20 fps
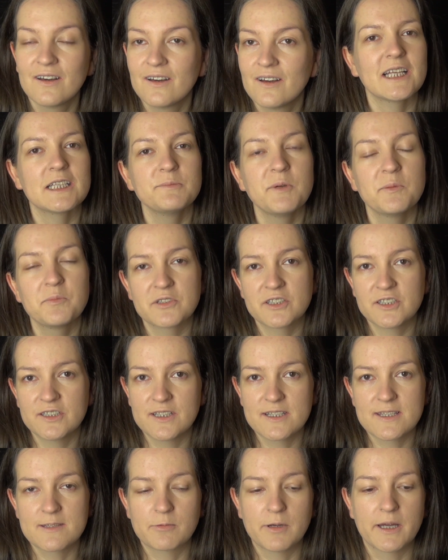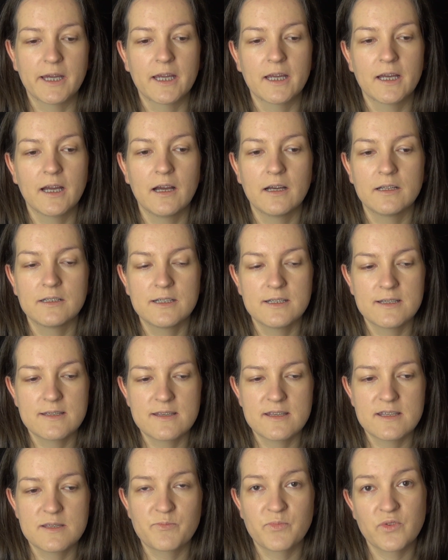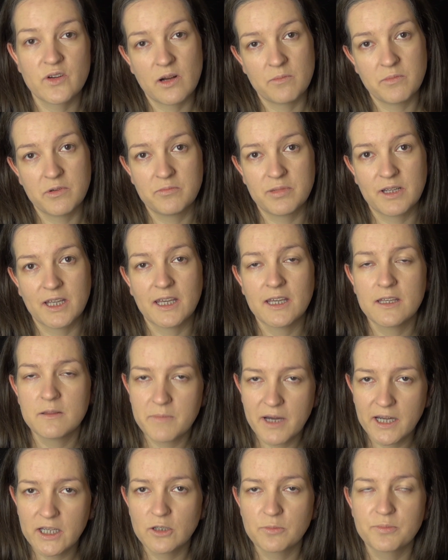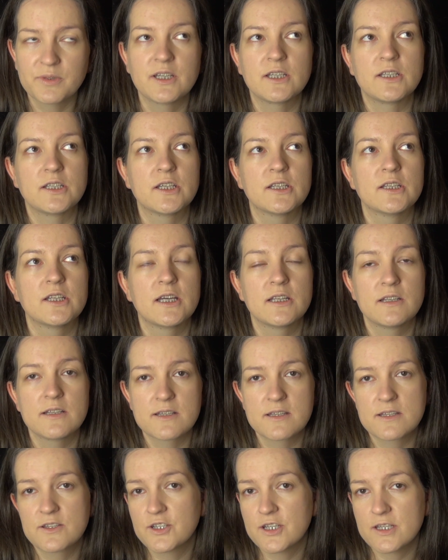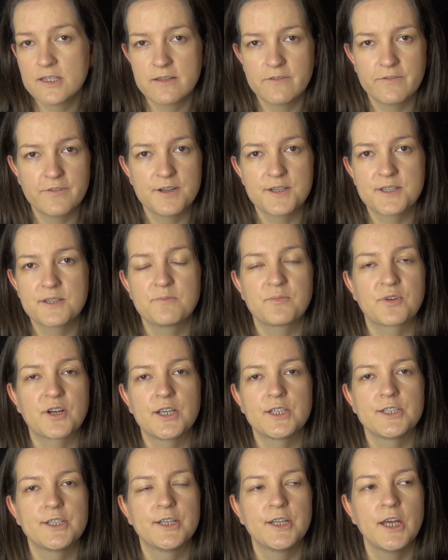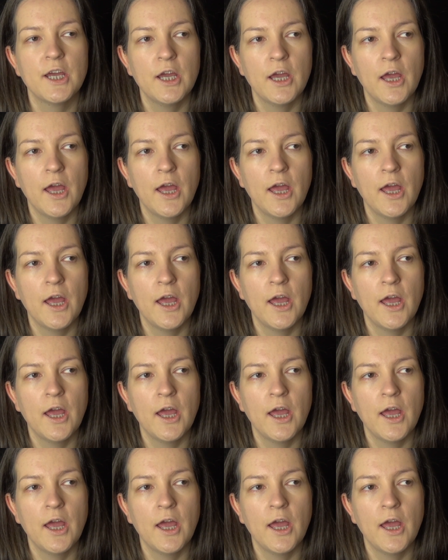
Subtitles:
Let me put it this way. This is probably, in my opinion, and this is just the first impression,